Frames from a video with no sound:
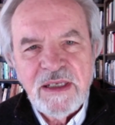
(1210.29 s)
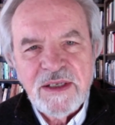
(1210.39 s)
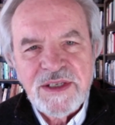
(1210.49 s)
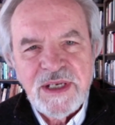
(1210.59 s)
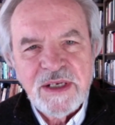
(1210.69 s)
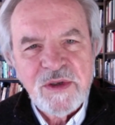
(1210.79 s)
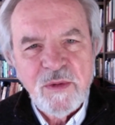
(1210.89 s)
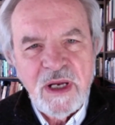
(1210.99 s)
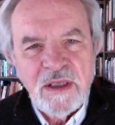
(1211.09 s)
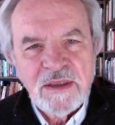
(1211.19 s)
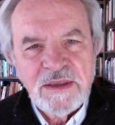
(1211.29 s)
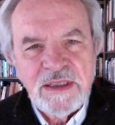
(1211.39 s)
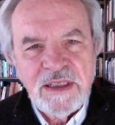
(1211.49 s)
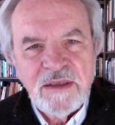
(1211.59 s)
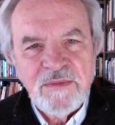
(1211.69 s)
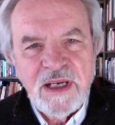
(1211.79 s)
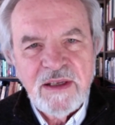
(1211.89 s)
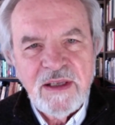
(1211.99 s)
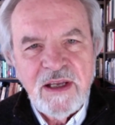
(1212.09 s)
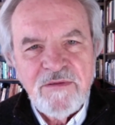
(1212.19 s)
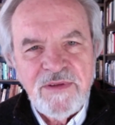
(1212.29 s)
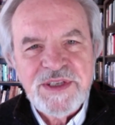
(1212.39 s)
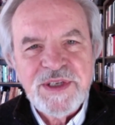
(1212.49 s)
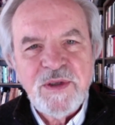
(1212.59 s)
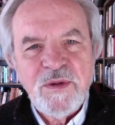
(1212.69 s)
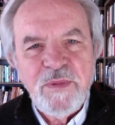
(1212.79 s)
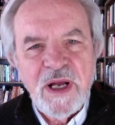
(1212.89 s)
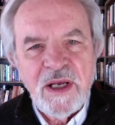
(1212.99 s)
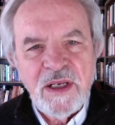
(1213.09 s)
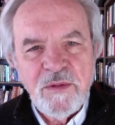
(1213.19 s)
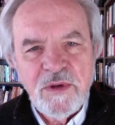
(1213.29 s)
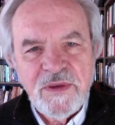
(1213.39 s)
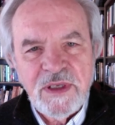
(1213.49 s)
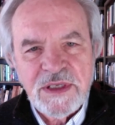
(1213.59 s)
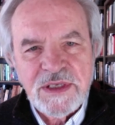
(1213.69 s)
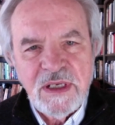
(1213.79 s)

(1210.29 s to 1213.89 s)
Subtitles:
sexuality and my physical body with its